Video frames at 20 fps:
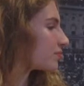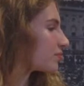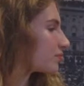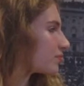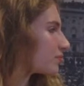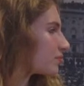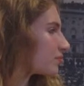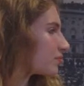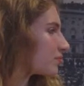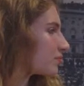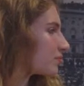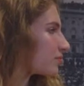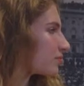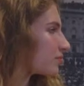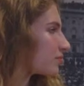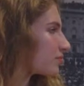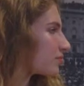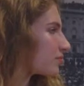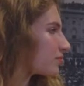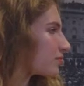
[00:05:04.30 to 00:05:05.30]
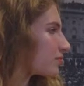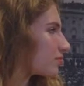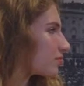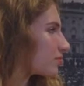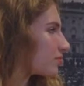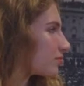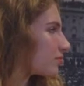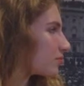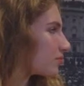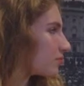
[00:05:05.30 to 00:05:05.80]

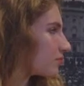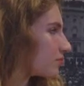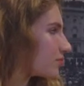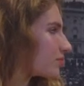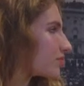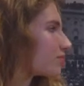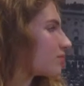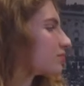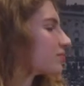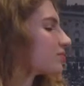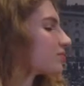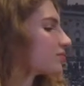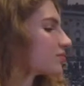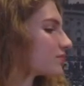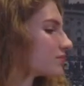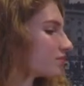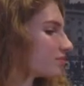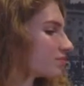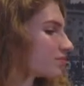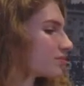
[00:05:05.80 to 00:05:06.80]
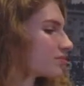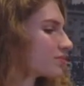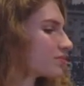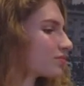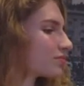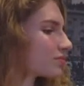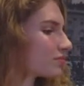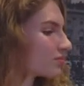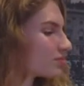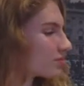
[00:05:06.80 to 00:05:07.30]

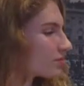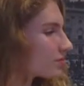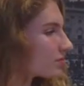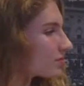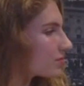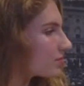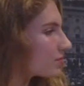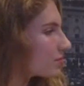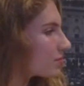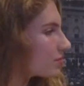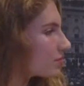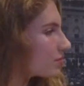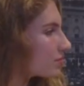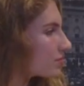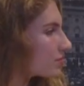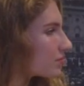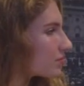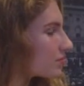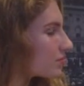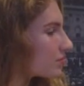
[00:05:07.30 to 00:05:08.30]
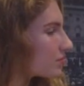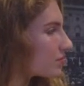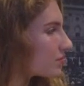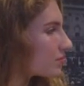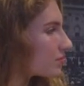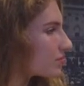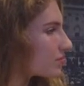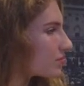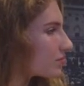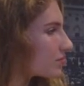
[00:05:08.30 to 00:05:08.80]

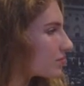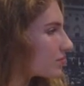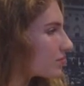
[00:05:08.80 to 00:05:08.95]
The person shown says nothing.